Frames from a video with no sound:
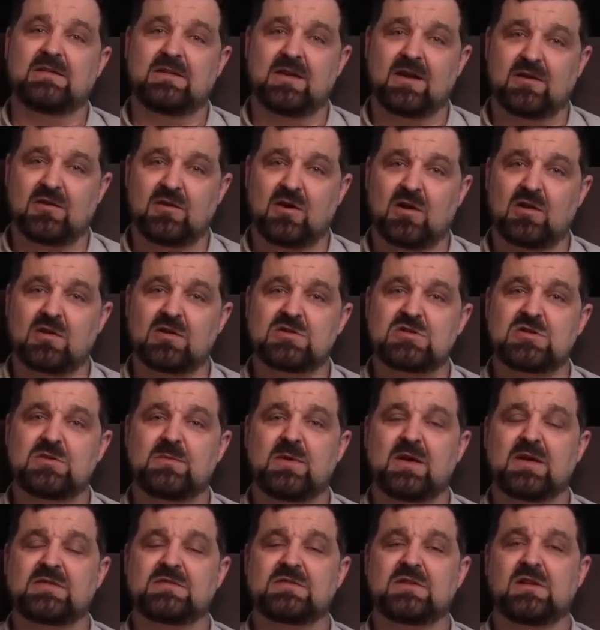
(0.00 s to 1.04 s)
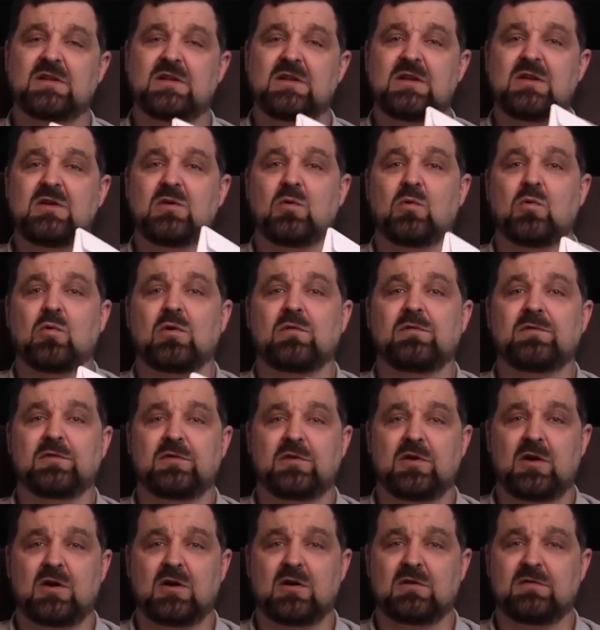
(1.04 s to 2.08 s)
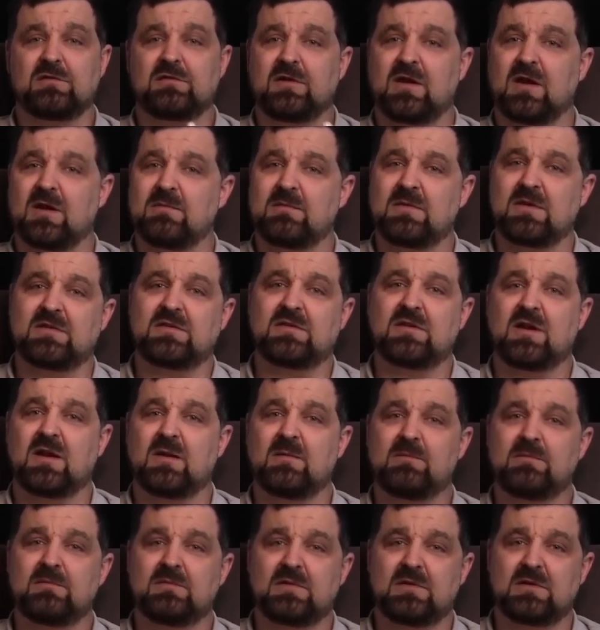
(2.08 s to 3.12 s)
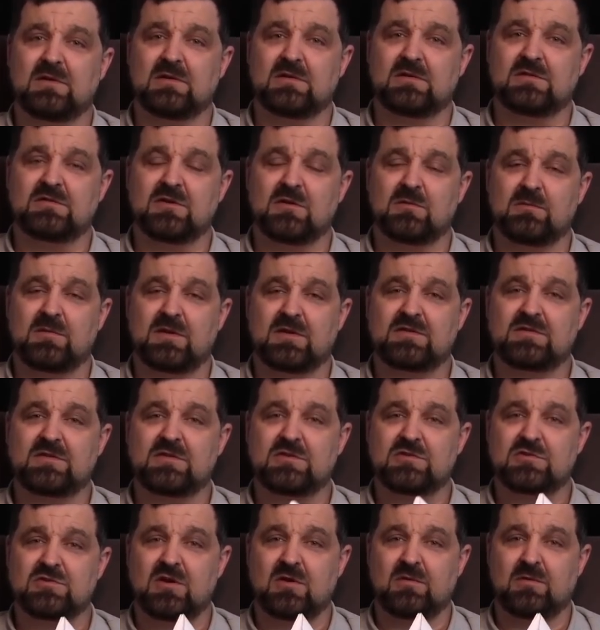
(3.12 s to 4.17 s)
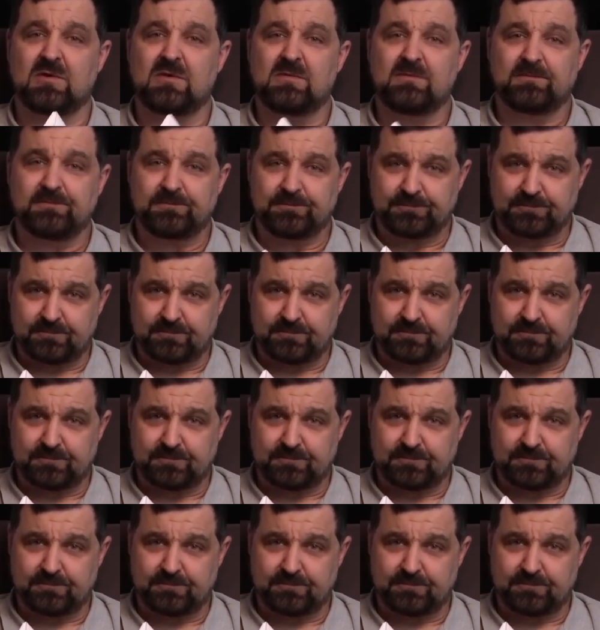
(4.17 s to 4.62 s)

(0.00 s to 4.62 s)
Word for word: technology basically or photography. I mix it up, so mixed genre.